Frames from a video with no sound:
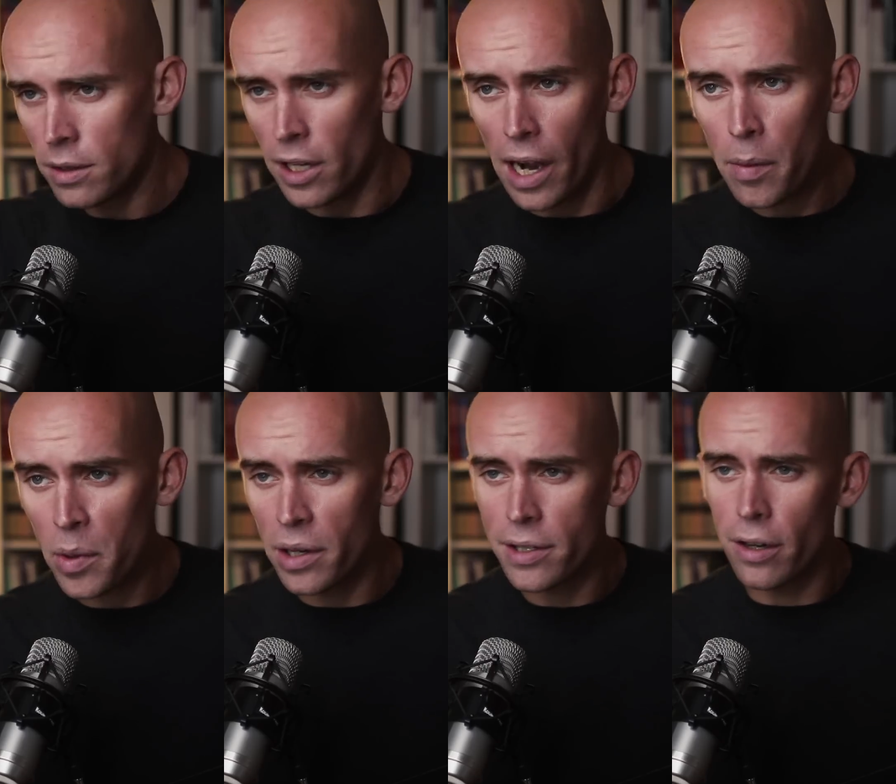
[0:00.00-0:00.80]
Today we're
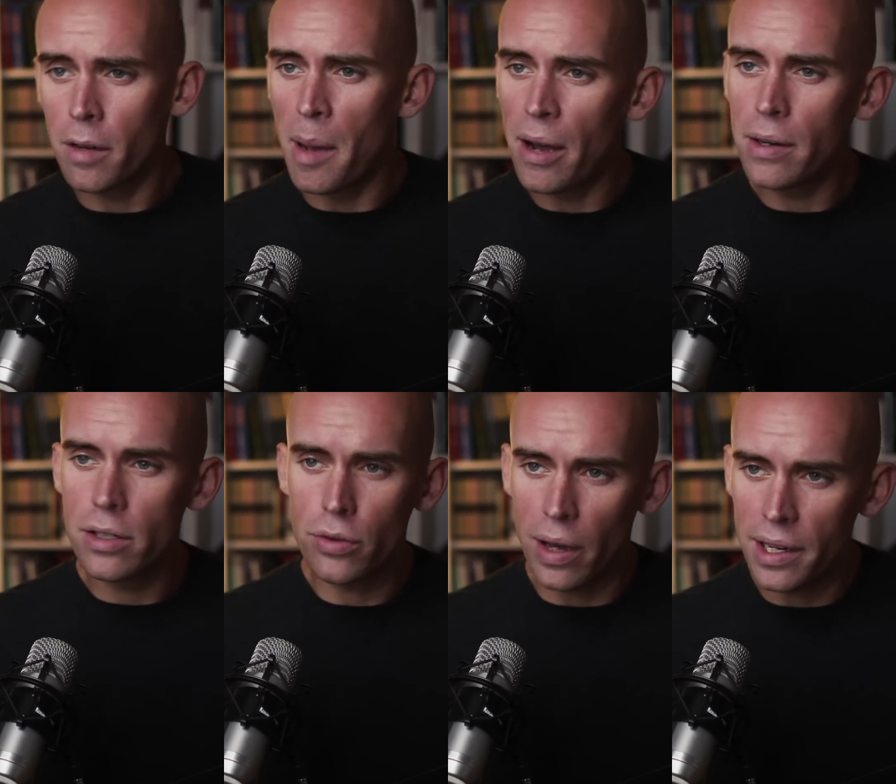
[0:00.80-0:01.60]
going to talk about
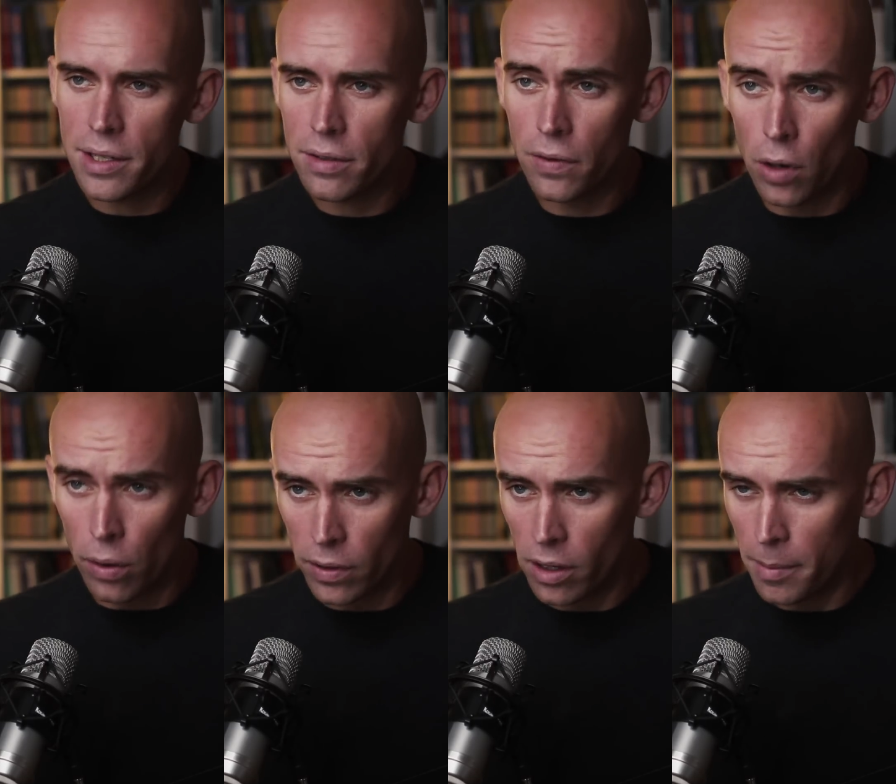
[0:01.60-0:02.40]
strategies for
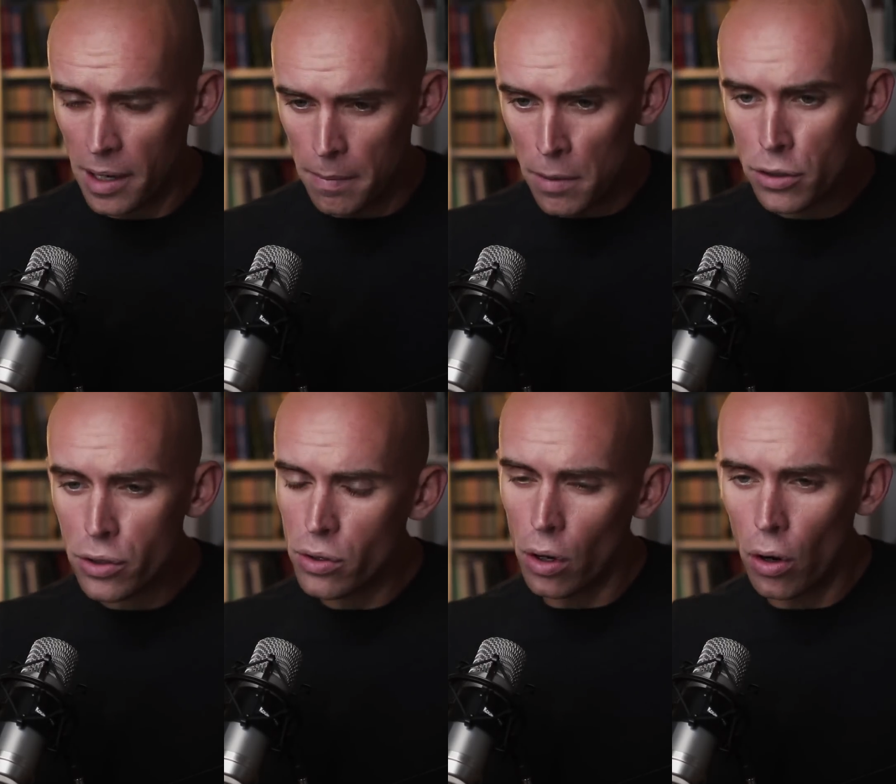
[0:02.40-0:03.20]
overcoming
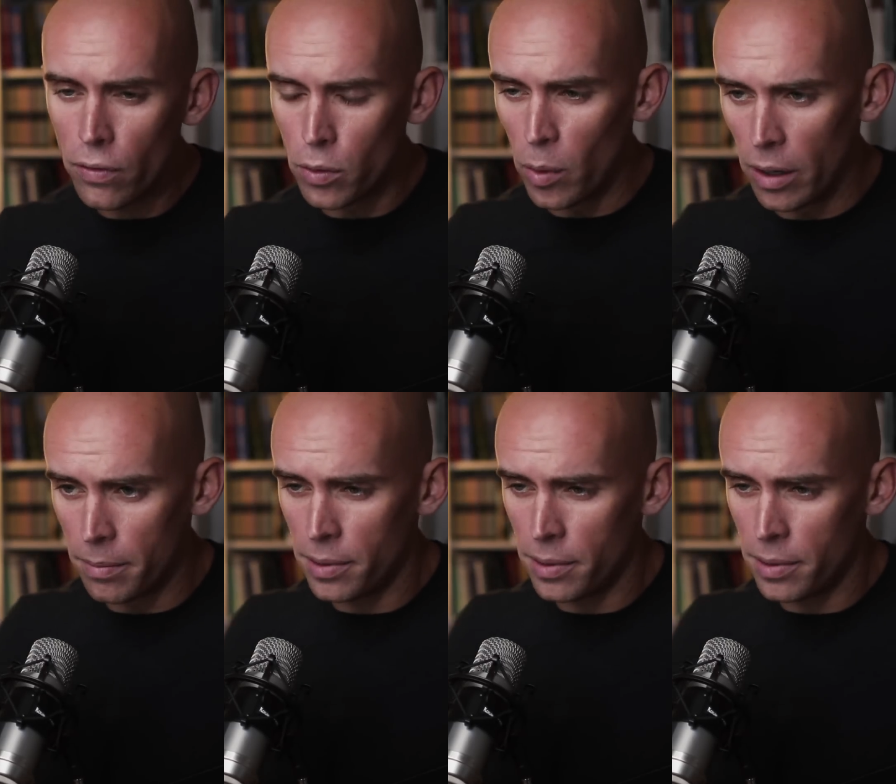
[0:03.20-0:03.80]
emotional overwhelm,